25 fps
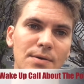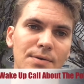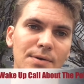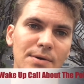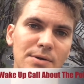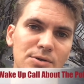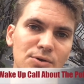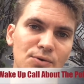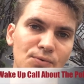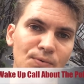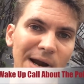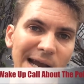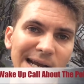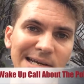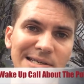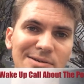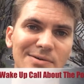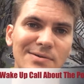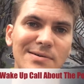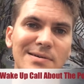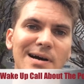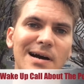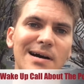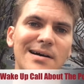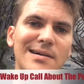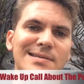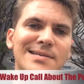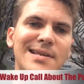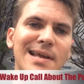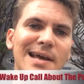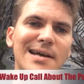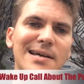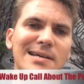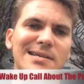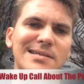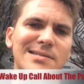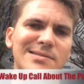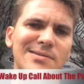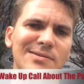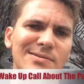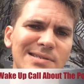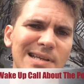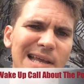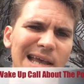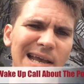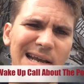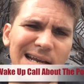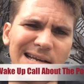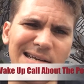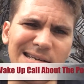There's racial context,
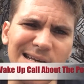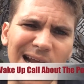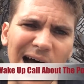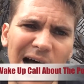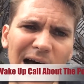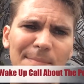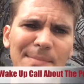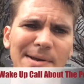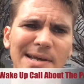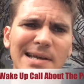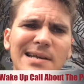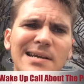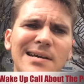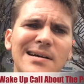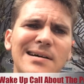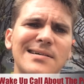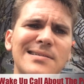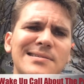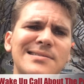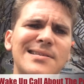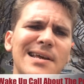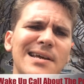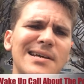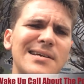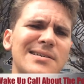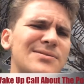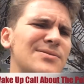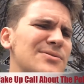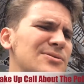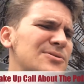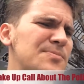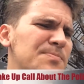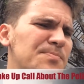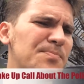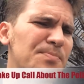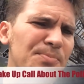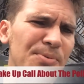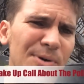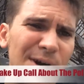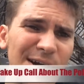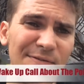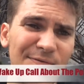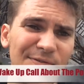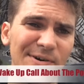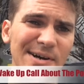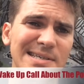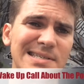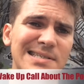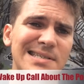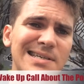there's economic context, there's
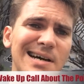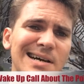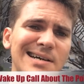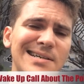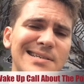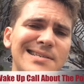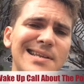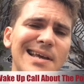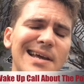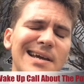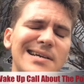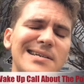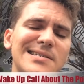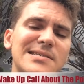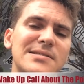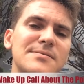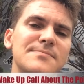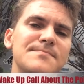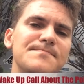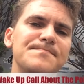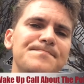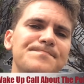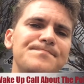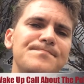privilege context,